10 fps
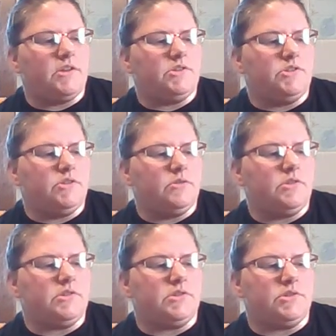
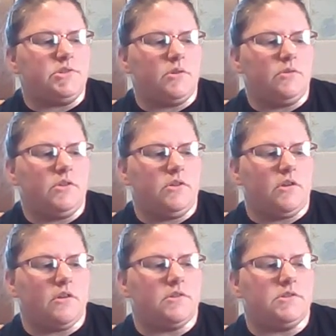Judas showed the
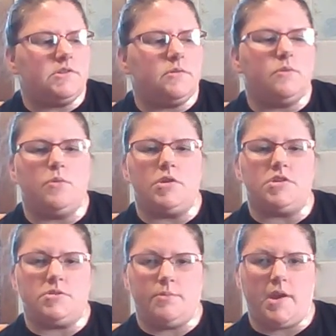guards
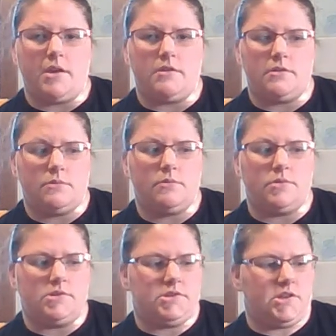which man
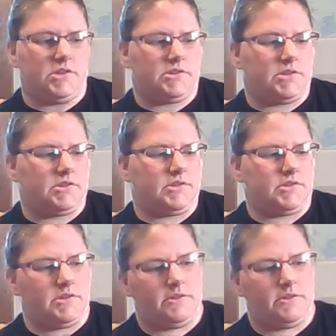was Jesus.